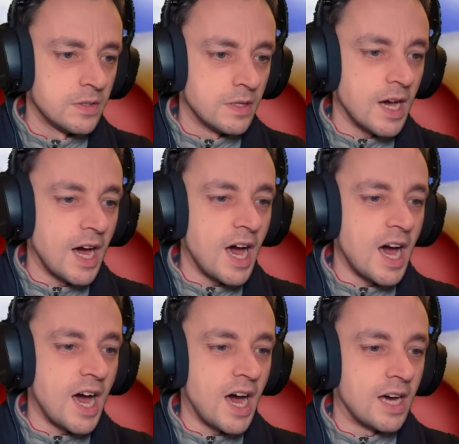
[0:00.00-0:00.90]

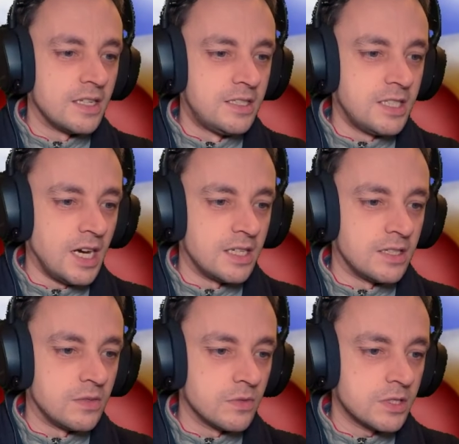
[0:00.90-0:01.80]
Aha!
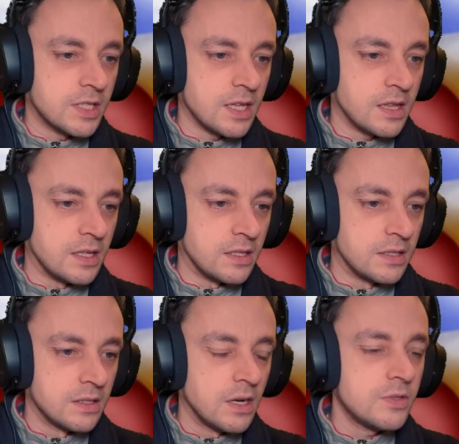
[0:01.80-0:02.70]
Done! What's that thing?
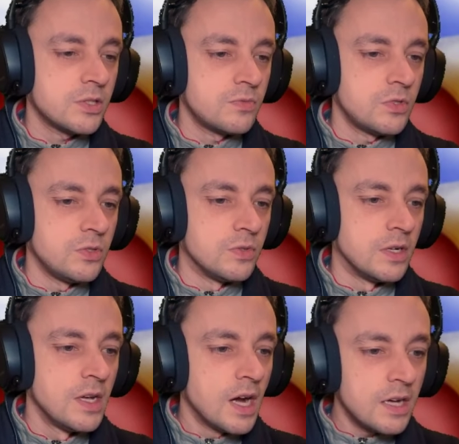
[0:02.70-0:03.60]
Oh, it's a rune.
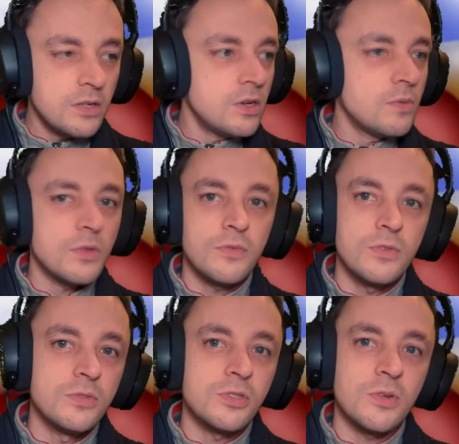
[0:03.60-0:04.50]
I don't know what the
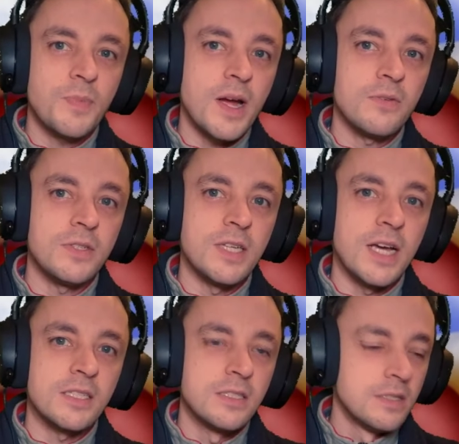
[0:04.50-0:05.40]
runes are about
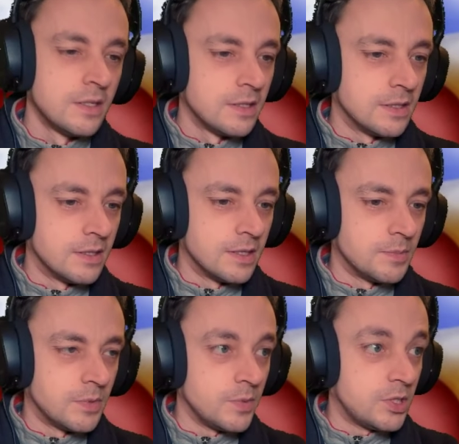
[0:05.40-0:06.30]
yet.
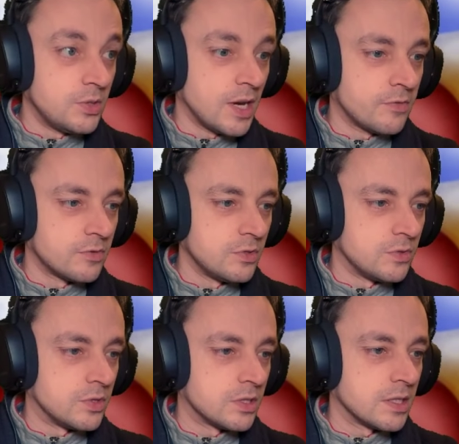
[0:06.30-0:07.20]
But we do have
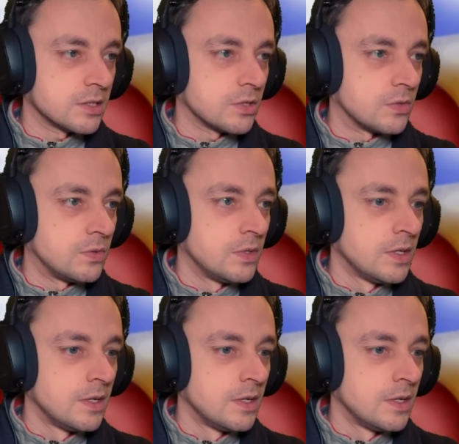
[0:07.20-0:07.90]
runes, so that's cool.